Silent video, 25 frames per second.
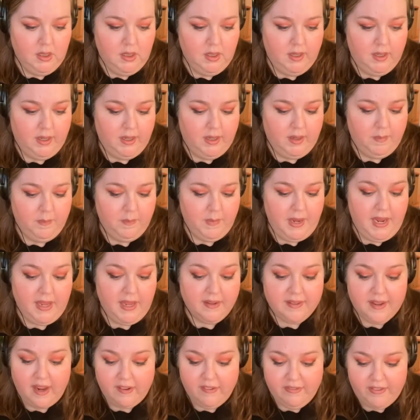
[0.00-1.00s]

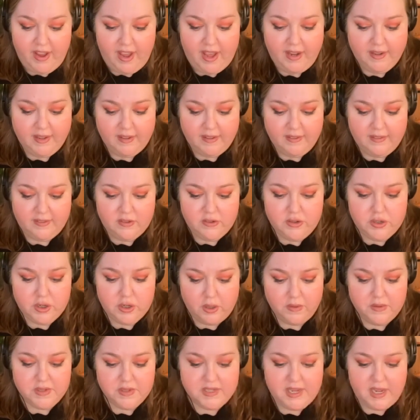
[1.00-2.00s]
anti-fatness
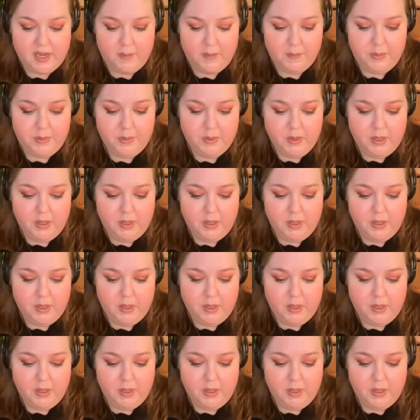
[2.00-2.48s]
shows up